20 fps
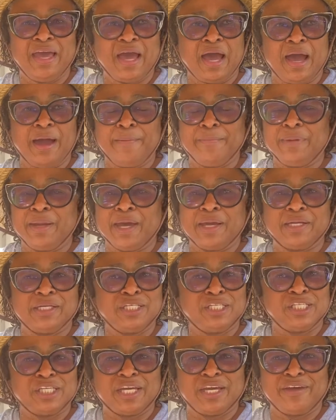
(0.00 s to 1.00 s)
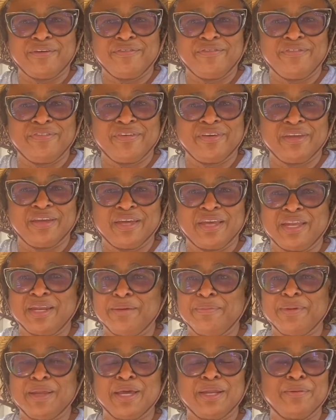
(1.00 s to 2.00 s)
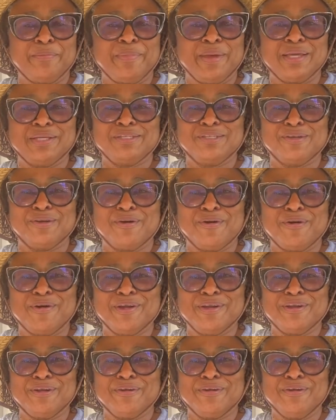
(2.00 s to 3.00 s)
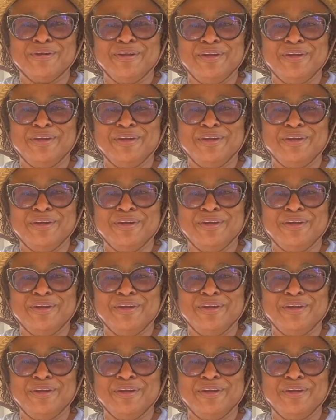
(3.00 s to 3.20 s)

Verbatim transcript: I'm not a chef and I'm not a master gardener.